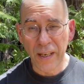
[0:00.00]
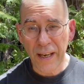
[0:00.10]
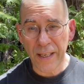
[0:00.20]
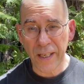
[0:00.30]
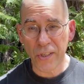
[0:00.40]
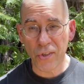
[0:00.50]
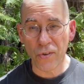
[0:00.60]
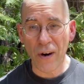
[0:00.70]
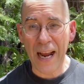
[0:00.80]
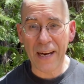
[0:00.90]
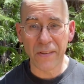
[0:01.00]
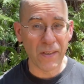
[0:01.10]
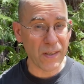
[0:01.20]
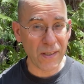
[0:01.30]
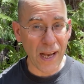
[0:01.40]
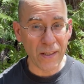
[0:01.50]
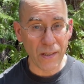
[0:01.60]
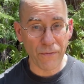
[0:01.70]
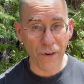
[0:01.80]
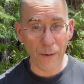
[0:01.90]
and extract the sense
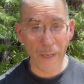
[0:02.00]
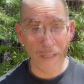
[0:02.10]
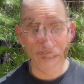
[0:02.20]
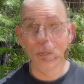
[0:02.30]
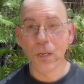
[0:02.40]
from it.